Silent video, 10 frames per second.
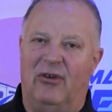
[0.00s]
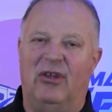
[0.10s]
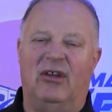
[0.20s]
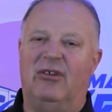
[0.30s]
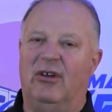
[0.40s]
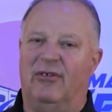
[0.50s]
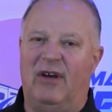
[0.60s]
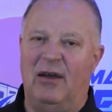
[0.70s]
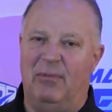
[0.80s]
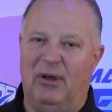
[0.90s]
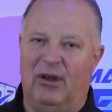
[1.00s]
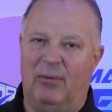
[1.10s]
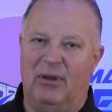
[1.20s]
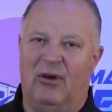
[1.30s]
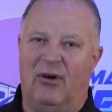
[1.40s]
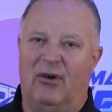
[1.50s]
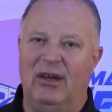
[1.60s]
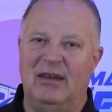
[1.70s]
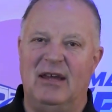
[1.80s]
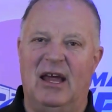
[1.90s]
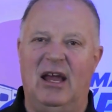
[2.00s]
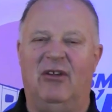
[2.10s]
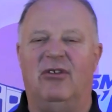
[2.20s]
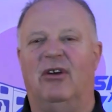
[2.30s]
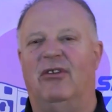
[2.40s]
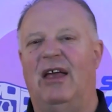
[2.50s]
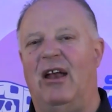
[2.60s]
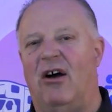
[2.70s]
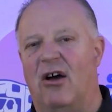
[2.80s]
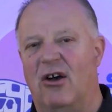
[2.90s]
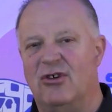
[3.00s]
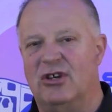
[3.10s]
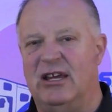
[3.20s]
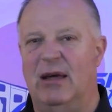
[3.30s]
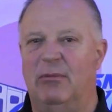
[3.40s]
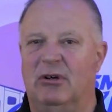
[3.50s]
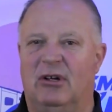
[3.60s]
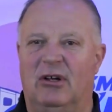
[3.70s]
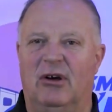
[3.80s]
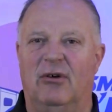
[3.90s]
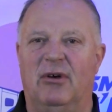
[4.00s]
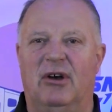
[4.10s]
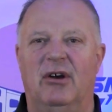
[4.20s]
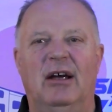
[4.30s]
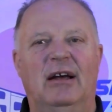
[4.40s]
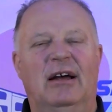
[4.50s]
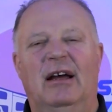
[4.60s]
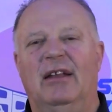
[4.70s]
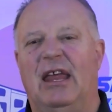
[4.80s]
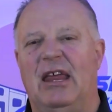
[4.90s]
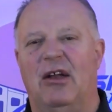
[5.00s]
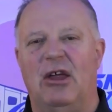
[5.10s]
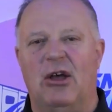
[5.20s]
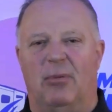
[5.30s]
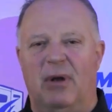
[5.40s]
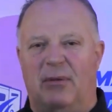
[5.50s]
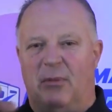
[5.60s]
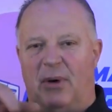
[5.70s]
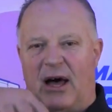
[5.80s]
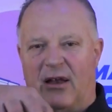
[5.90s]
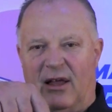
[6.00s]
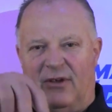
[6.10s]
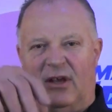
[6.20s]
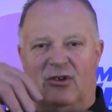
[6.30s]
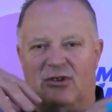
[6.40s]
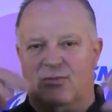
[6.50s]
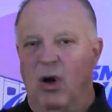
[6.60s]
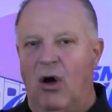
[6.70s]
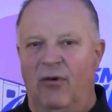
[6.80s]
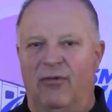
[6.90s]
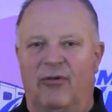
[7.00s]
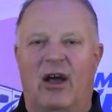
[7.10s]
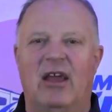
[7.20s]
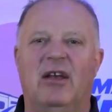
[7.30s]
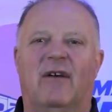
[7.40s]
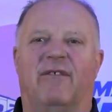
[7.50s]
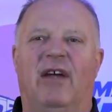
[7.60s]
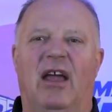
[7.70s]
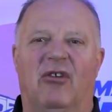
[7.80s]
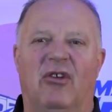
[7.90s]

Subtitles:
They still fight buildup in the holding tanks. There's that harsh chemical odor that, you know, you open up the bottle of it and just poof, right in your face.